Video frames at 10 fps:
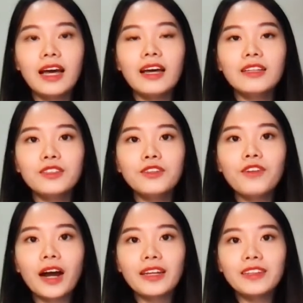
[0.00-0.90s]
To
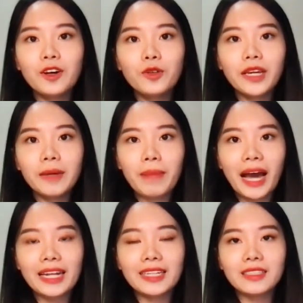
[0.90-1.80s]
find node
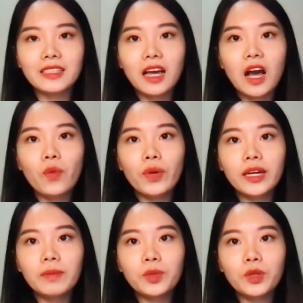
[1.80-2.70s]
embeddings, we
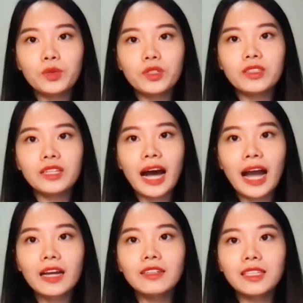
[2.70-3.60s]
compute the
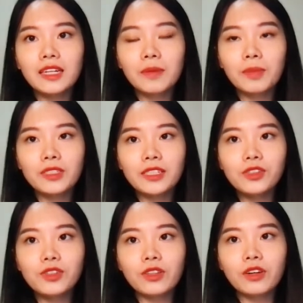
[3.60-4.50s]

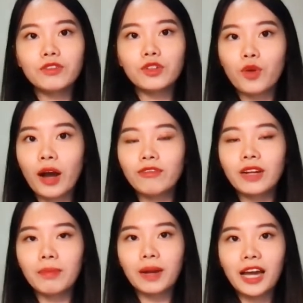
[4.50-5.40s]
eigendecomposition of the graph
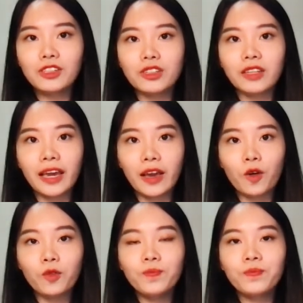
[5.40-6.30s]
Laplacian
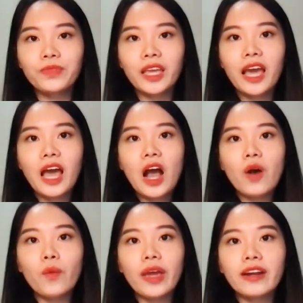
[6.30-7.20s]
L,
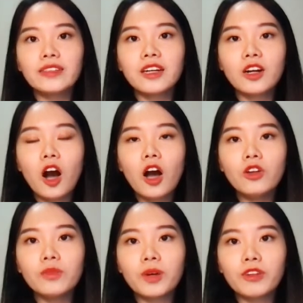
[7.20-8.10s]
where the
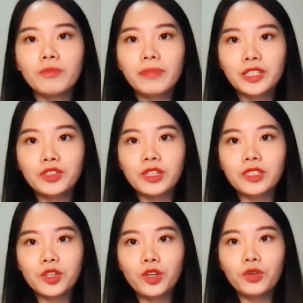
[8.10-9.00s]
column of matrix
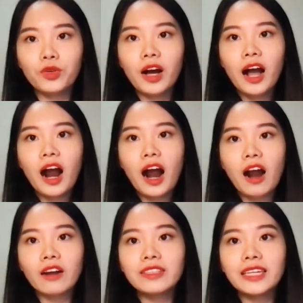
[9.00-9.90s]
Q
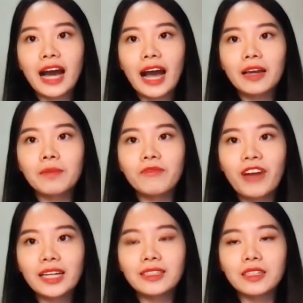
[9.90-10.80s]
are the
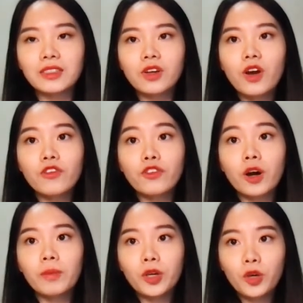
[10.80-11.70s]
eigenvectors
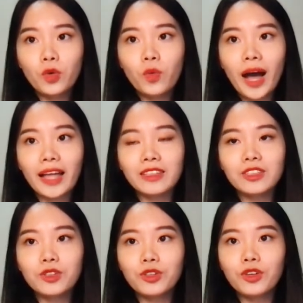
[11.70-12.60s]
from Q1 to
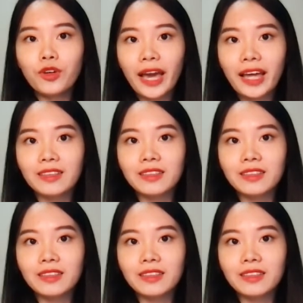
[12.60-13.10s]
Qn,